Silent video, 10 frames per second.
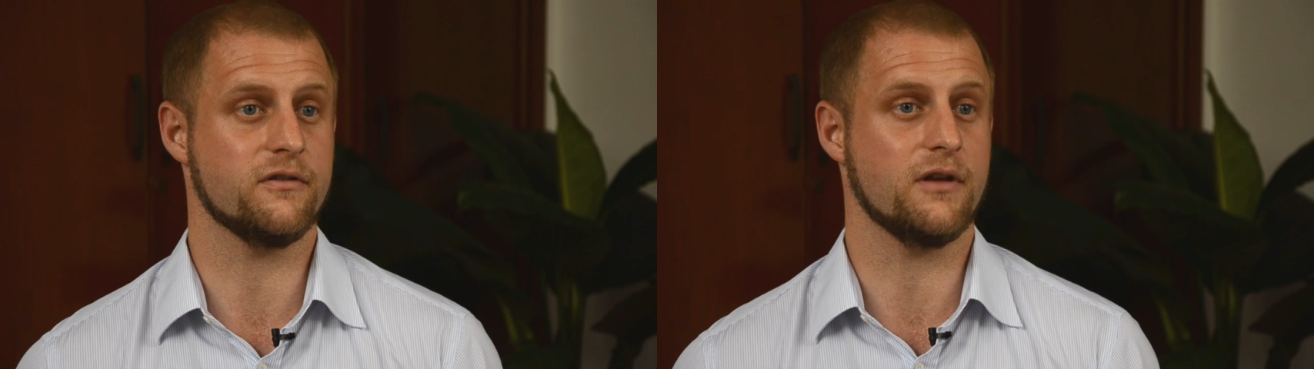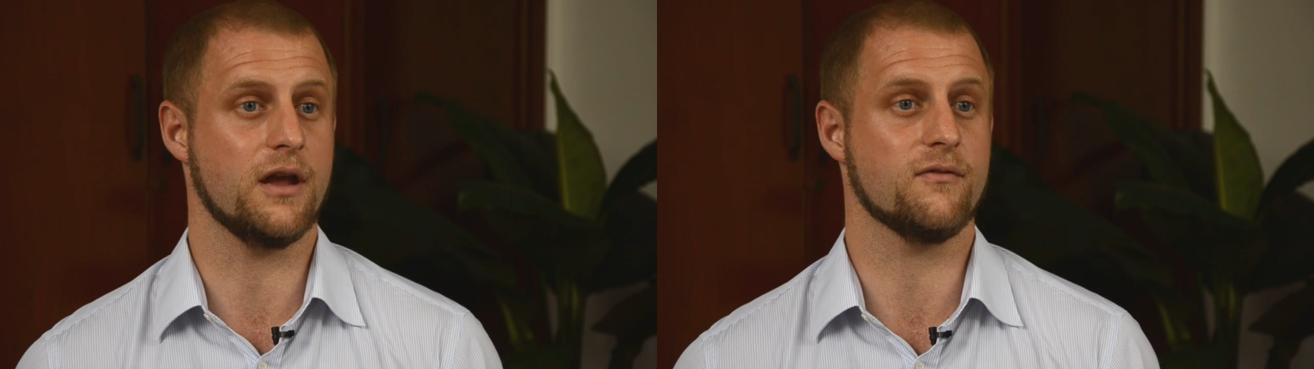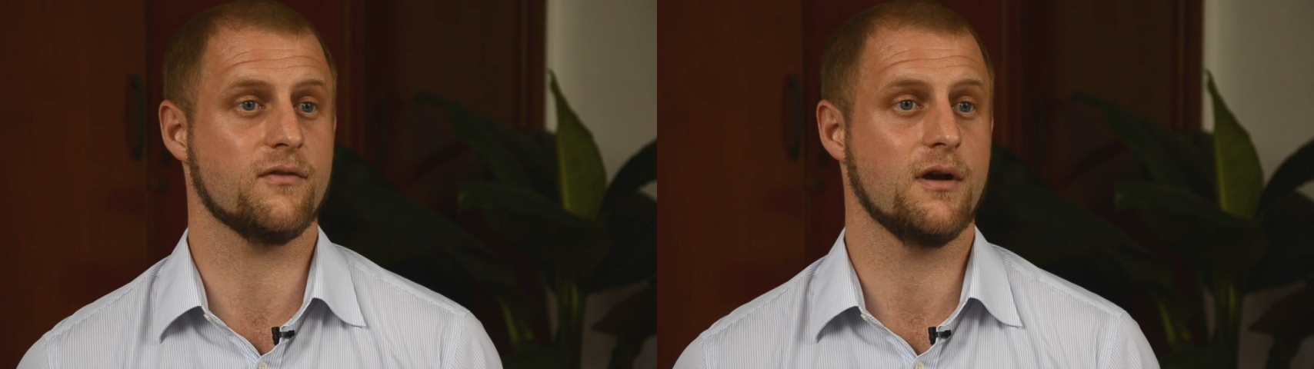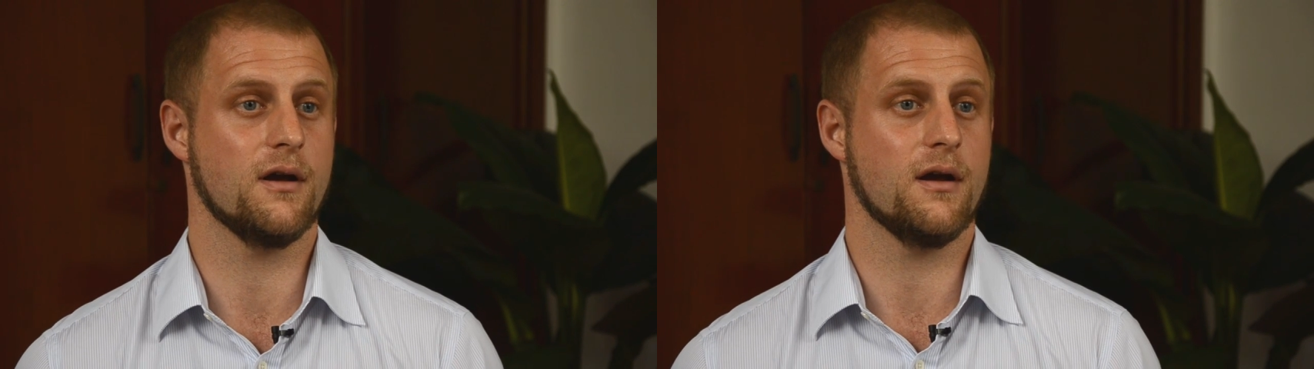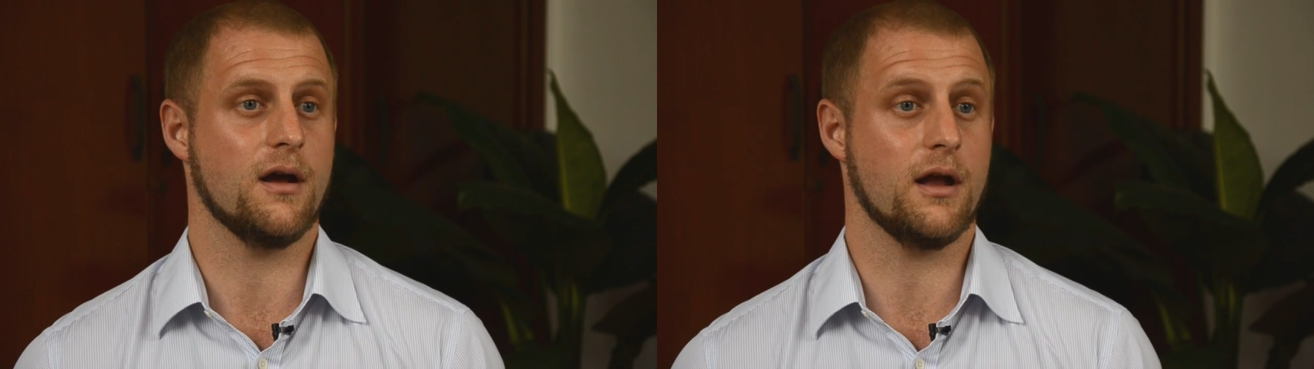safe
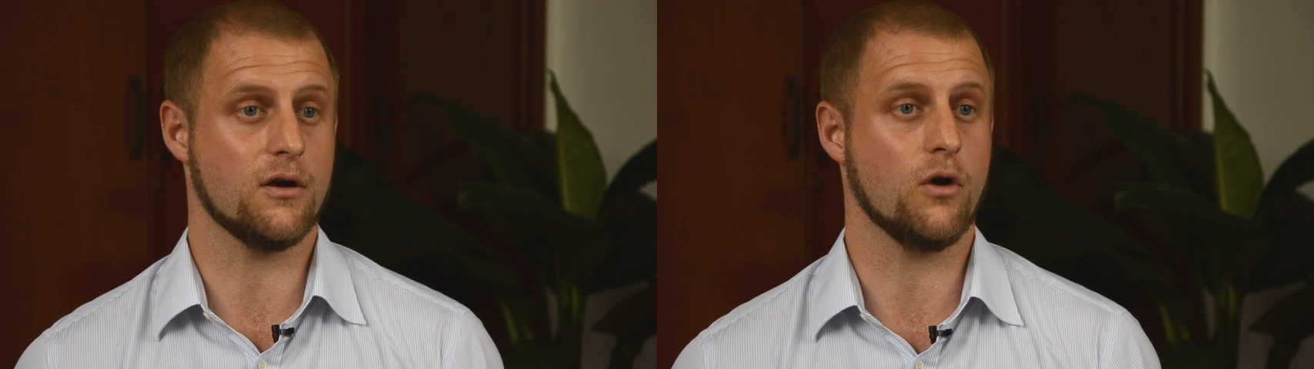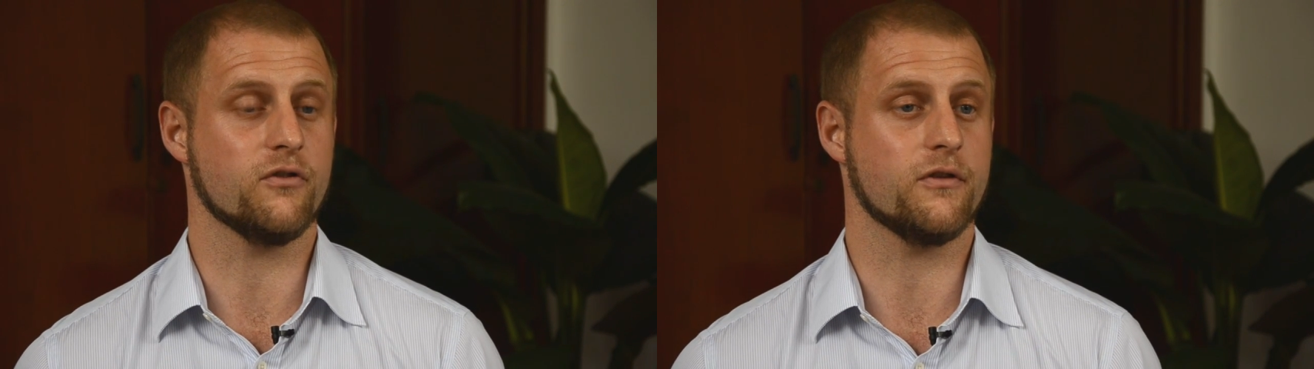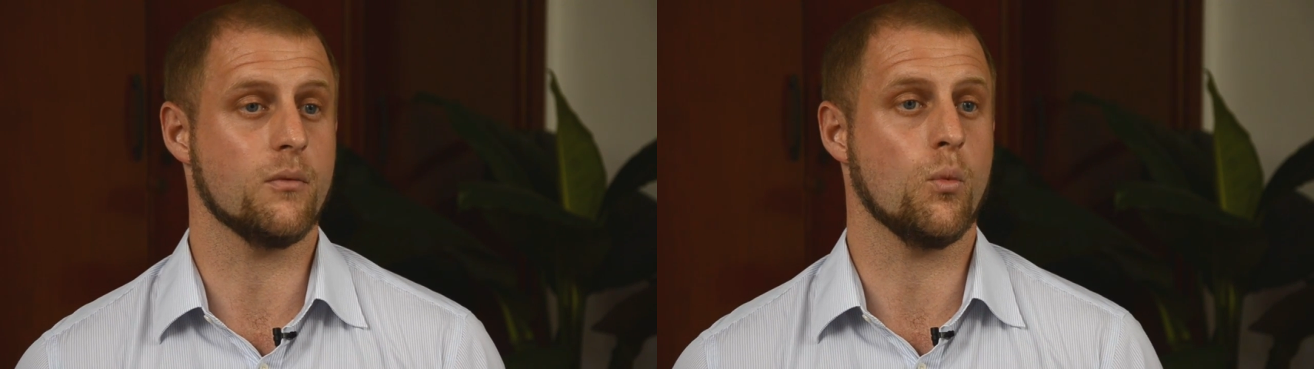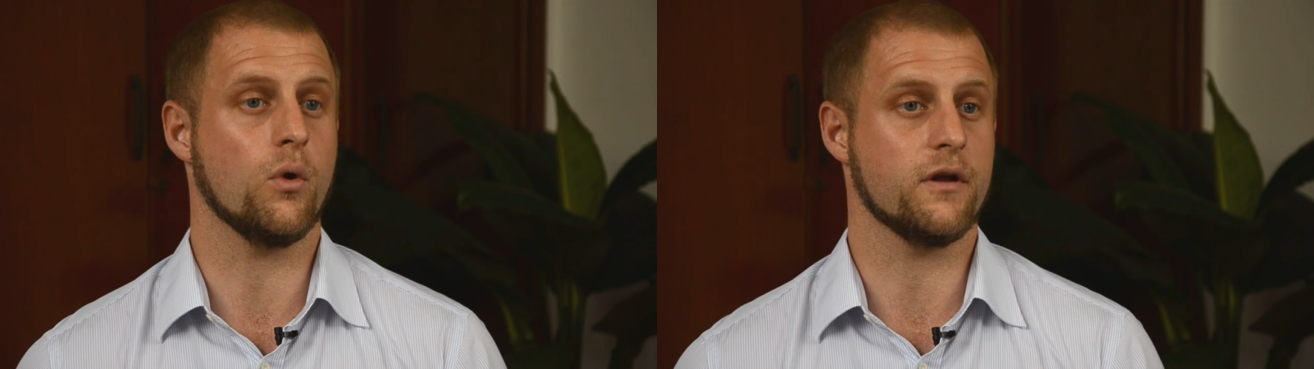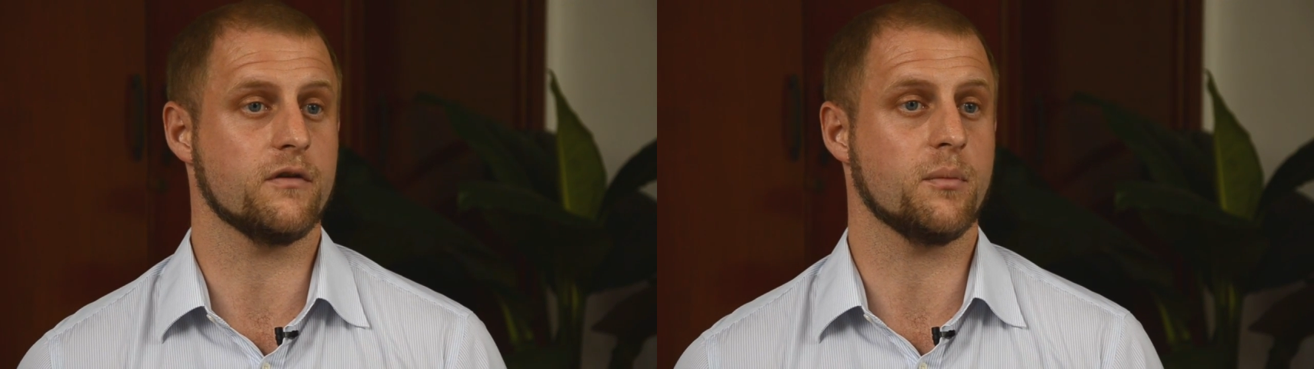and a constant
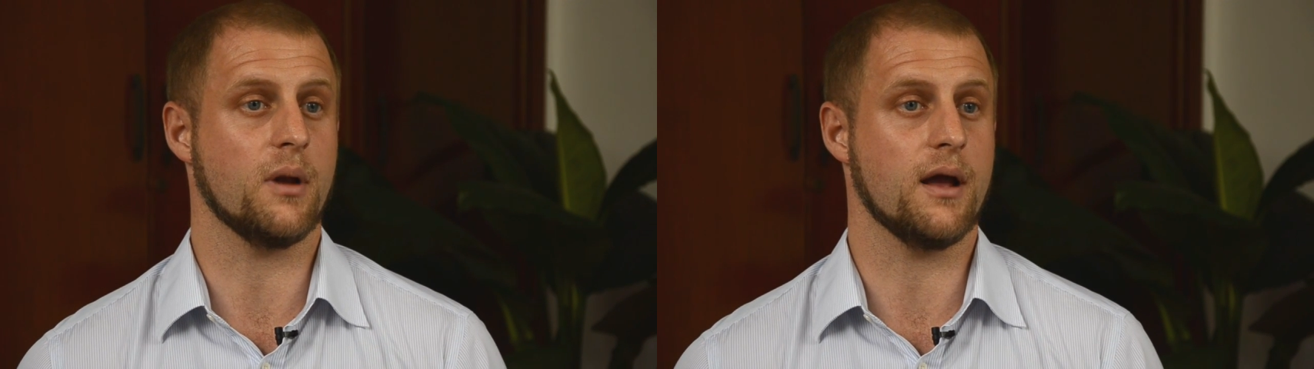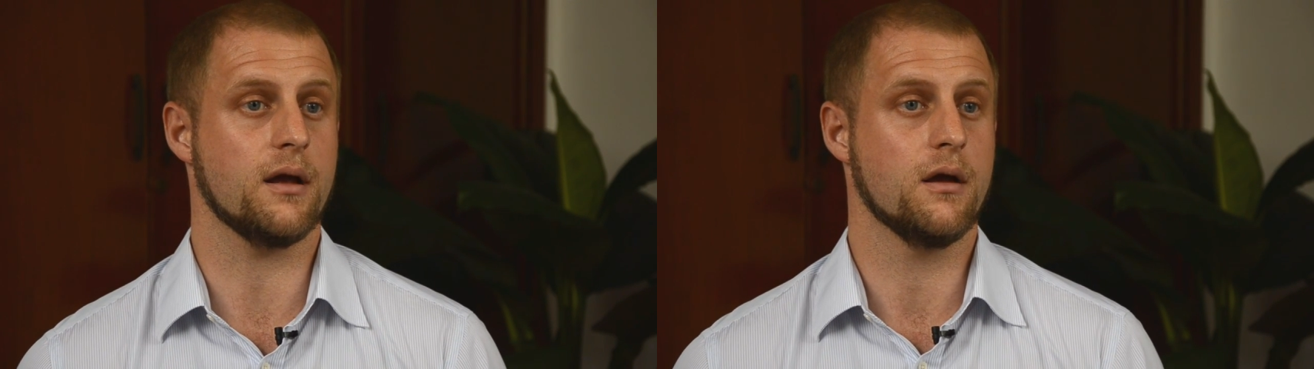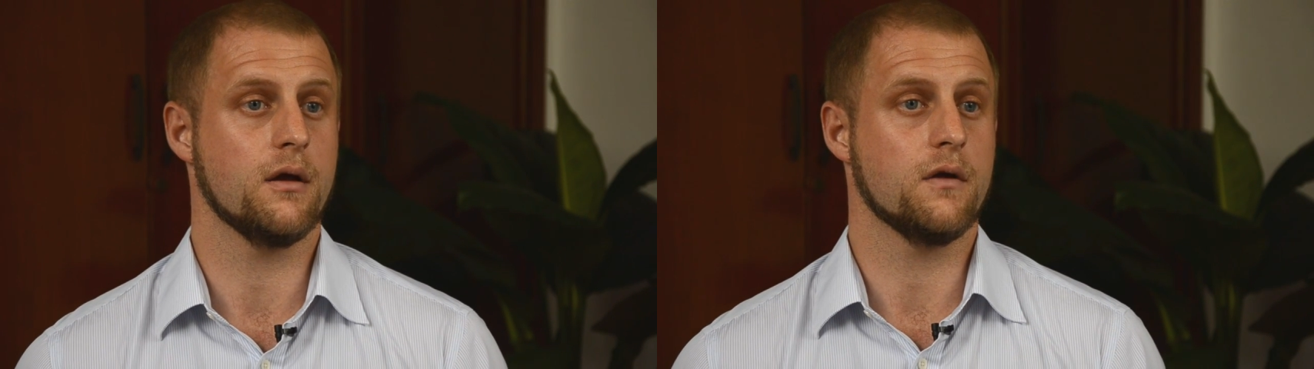water supply.